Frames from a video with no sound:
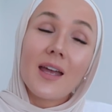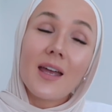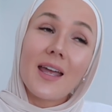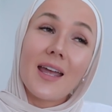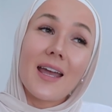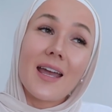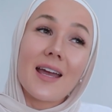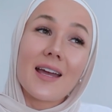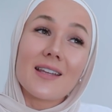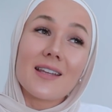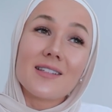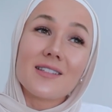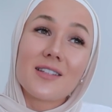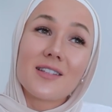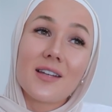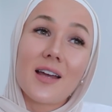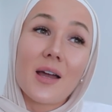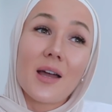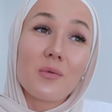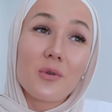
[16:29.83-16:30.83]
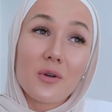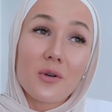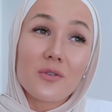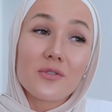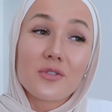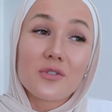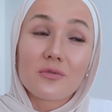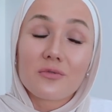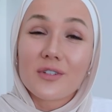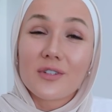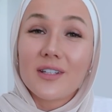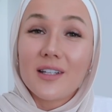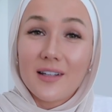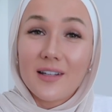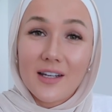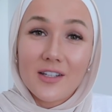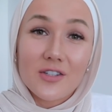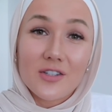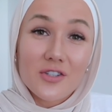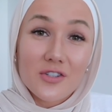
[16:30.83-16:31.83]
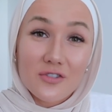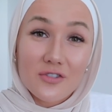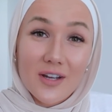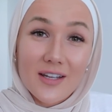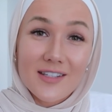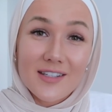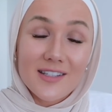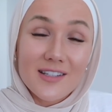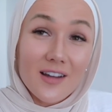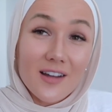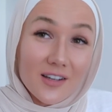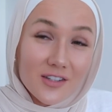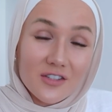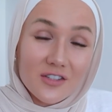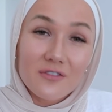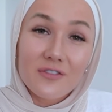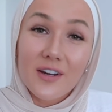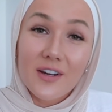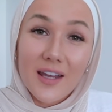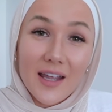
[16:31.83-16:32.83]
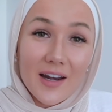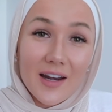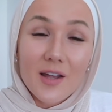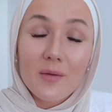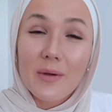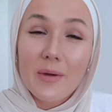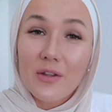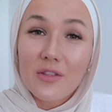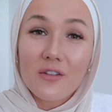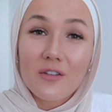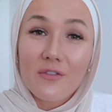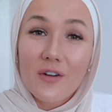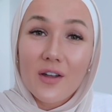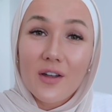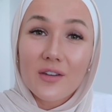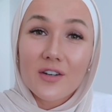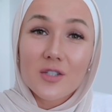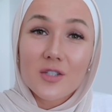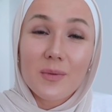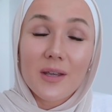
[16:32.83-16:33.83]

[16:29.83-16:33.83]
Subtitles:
And I would also really like to stress not to forget about the fathers,